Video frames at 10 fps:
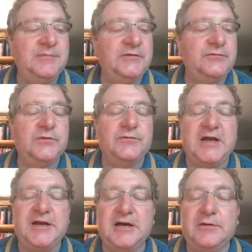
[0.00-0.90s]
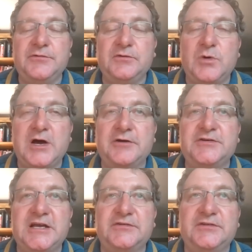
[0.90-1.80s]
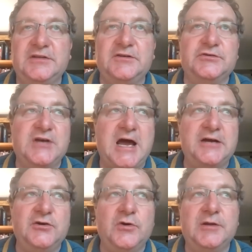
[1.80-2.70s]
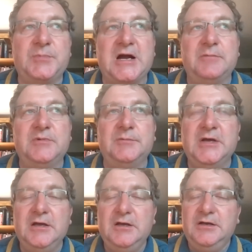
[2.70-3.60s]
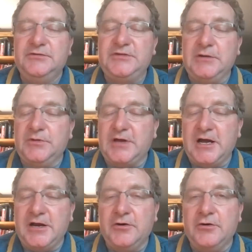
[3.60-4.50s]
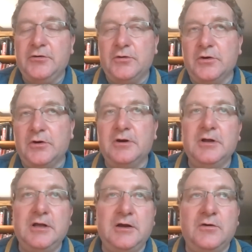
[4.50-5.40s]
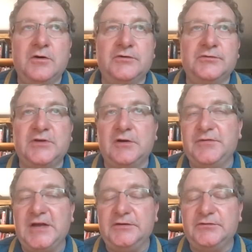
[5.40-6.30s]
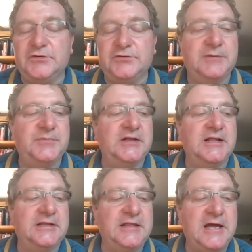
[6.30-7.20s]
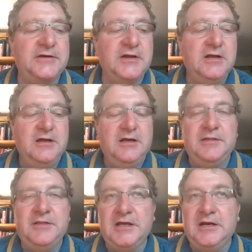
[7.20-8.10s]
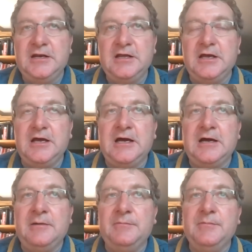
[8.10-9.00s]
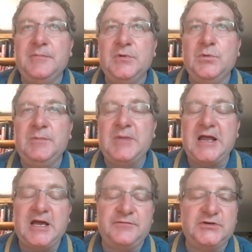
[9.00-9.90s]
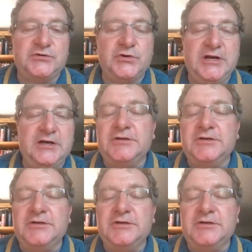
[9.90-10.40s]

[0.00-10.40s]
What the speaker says: If we find out through the water test that there's an ongoing problem, say with iron or sulfates or something like that, then we may have to treat